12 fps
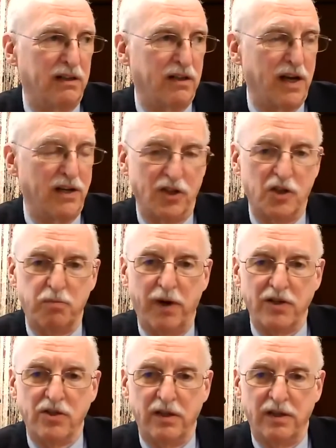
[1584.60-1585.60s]
as
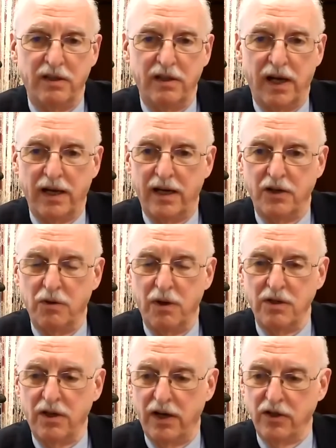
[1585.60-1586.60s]
expressed in the
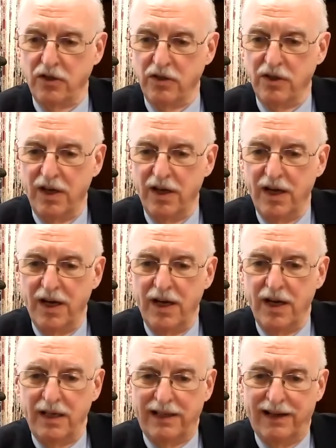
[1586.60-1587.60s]
antitrust cases.
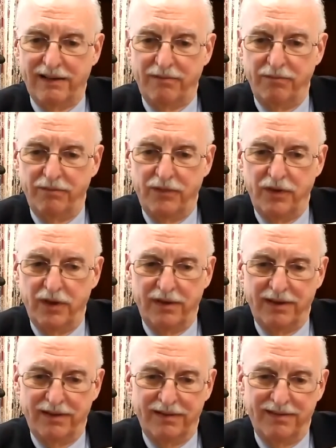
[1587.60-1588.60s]

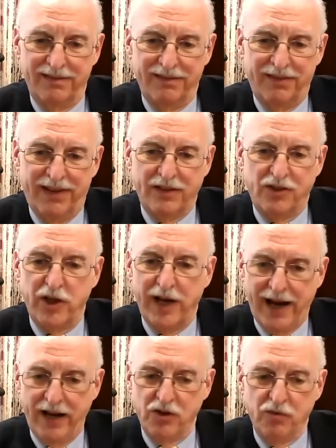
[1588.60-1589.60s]
That
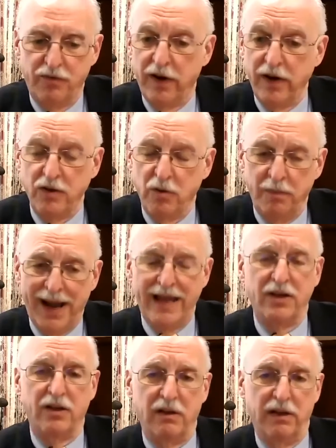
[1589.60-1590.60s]
changed very
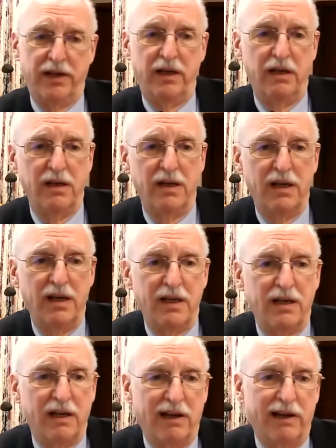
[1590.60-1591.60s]
dramatically
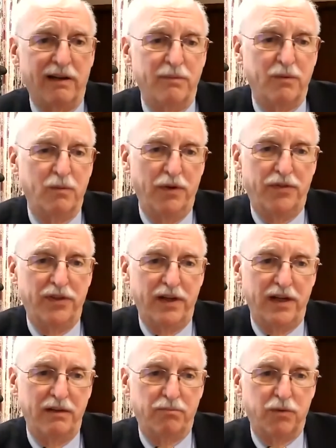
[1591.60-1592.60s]
with
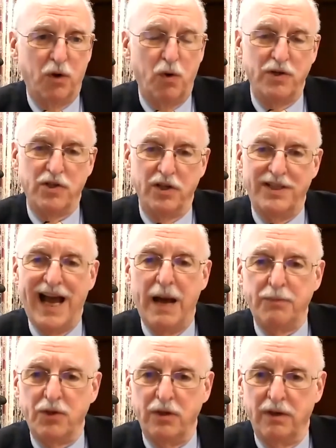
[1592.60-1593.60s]
the court's
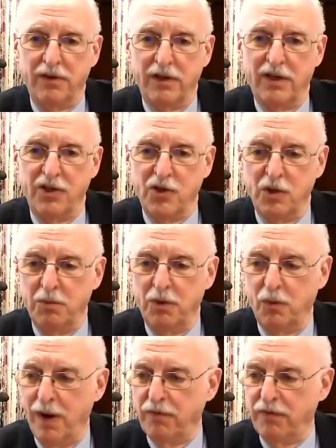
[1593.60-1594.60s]
adoption of the consumer
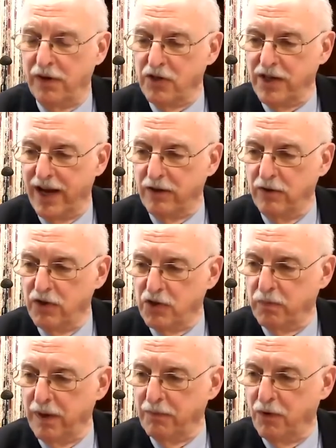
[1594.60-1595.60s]
welfare standard, the
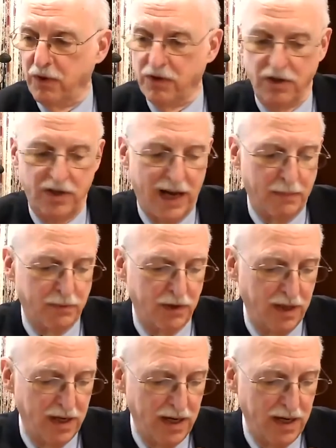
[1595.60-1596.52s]
Supreme Court's adoption,